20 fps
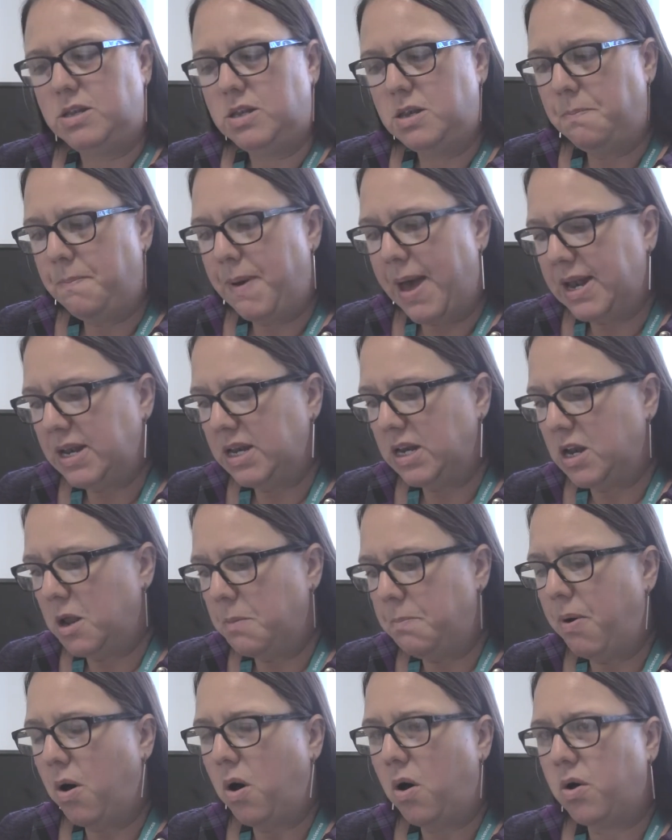Depending
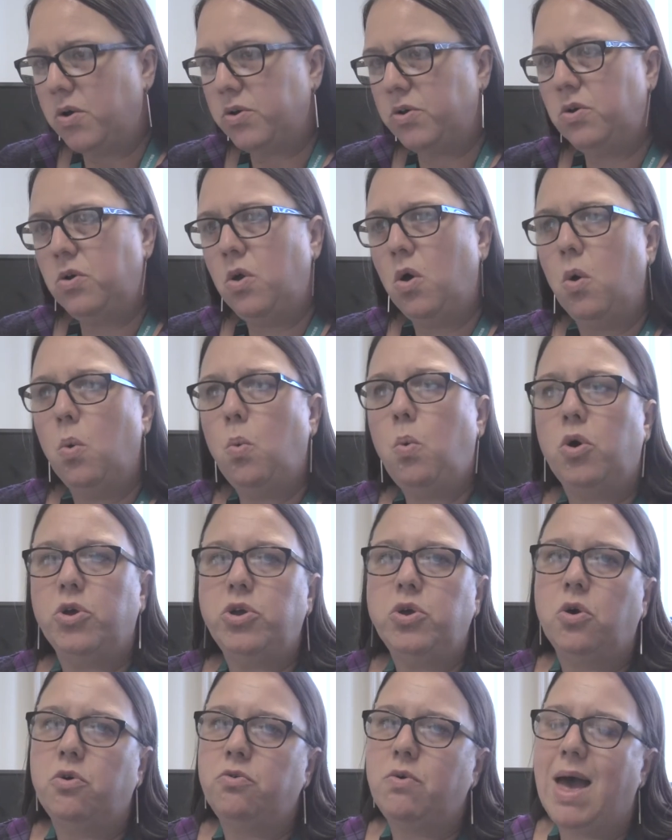upon
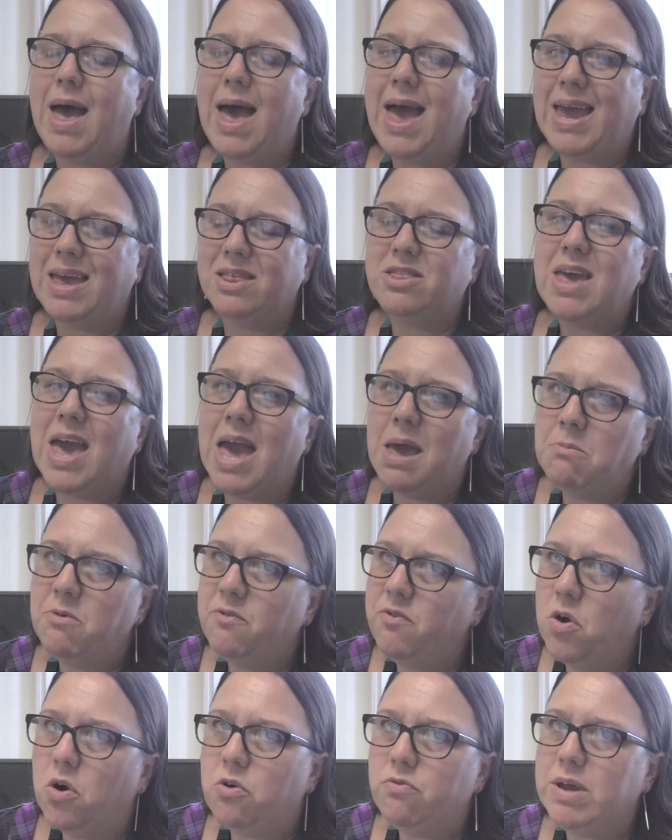what your the aim
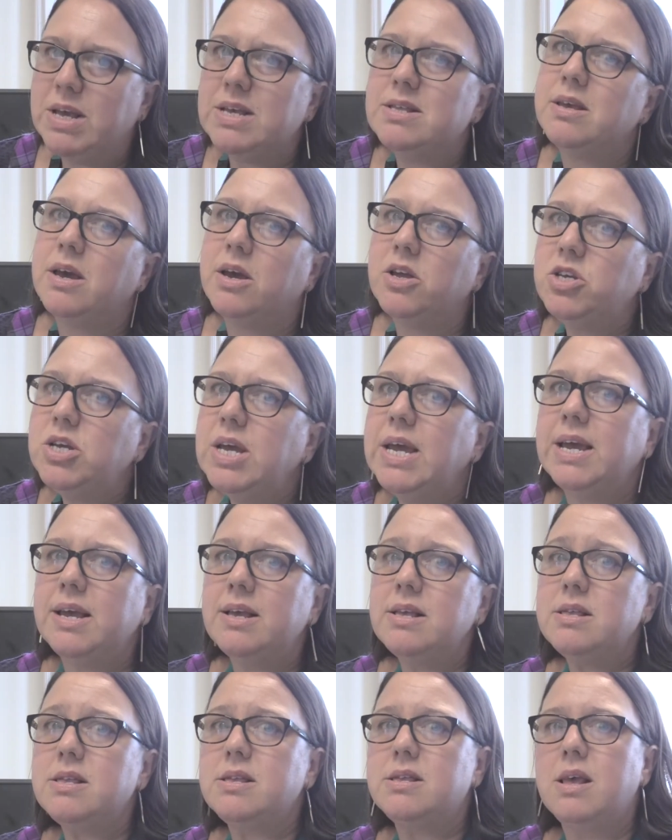of your research
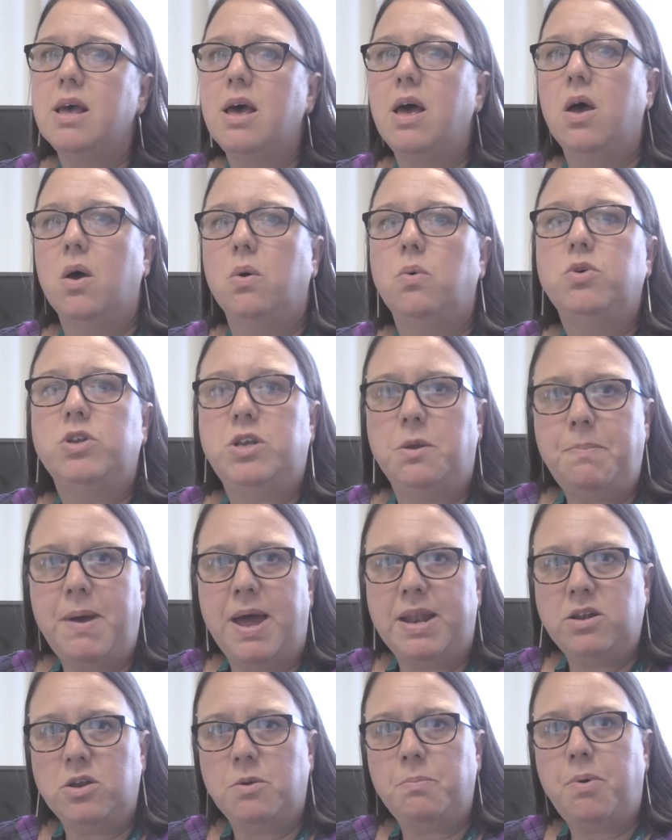is, will
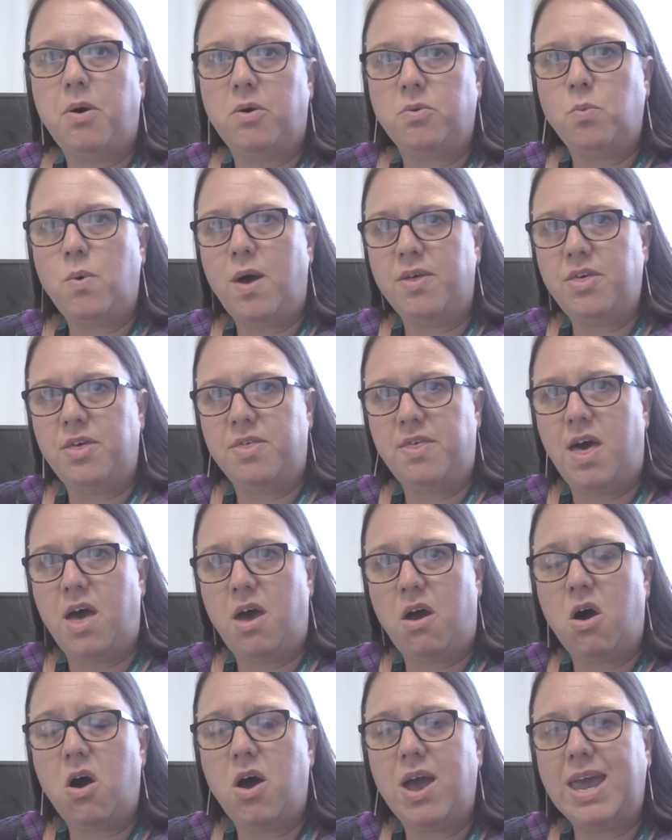depend upon whether there
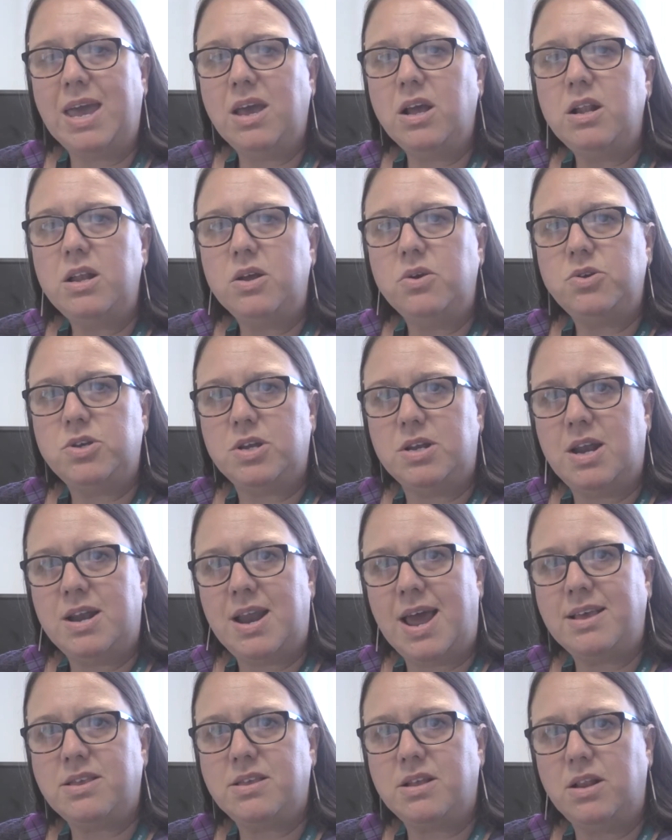are inclusion
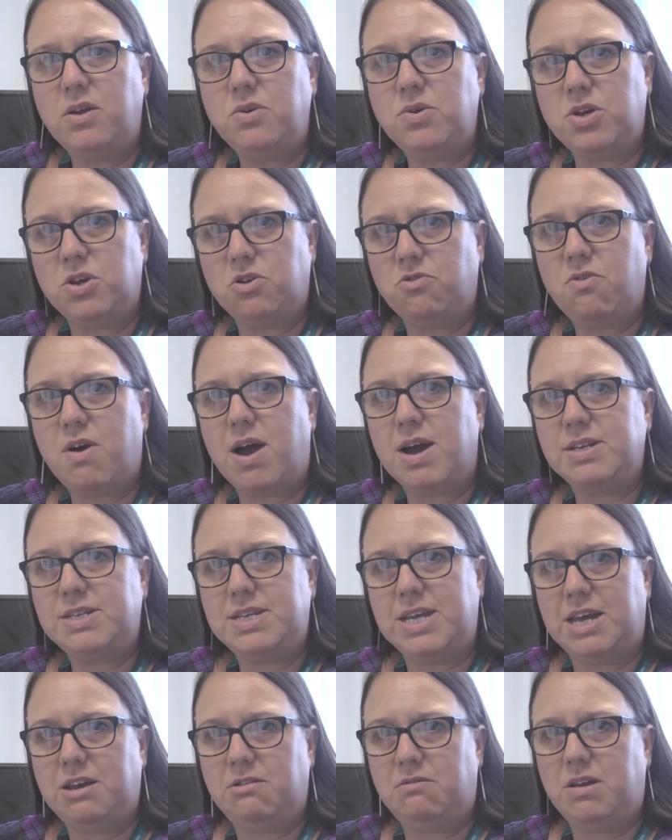and exclusion
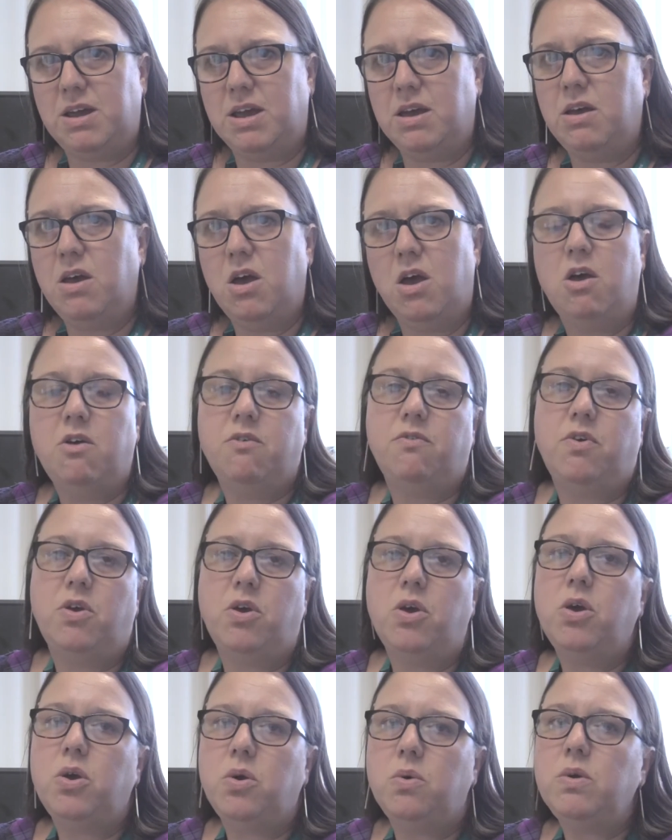criteria
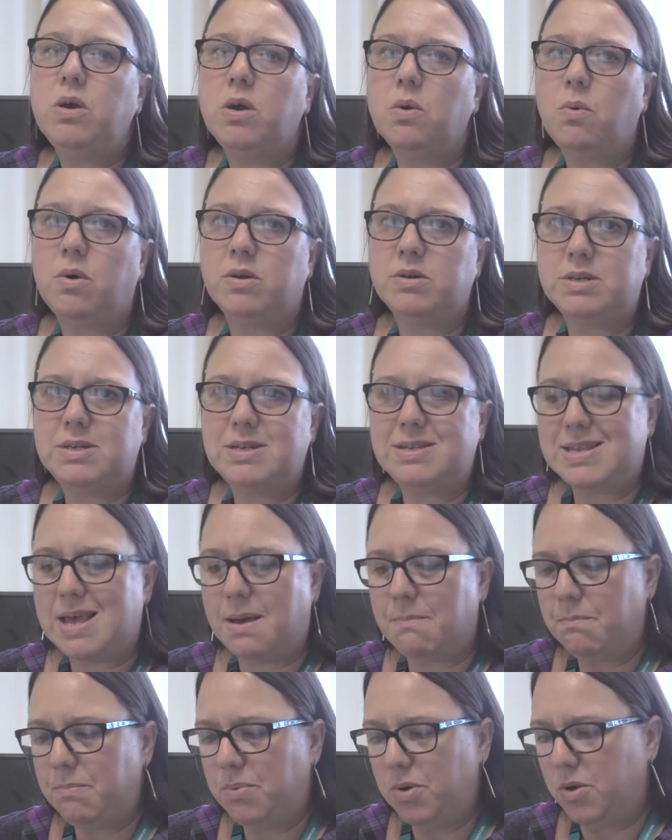for who you want to
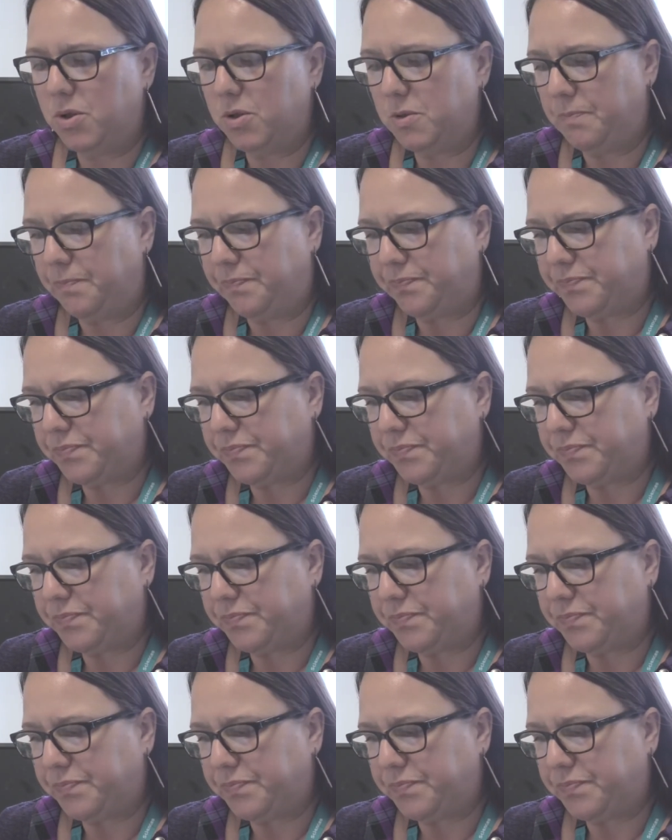sample.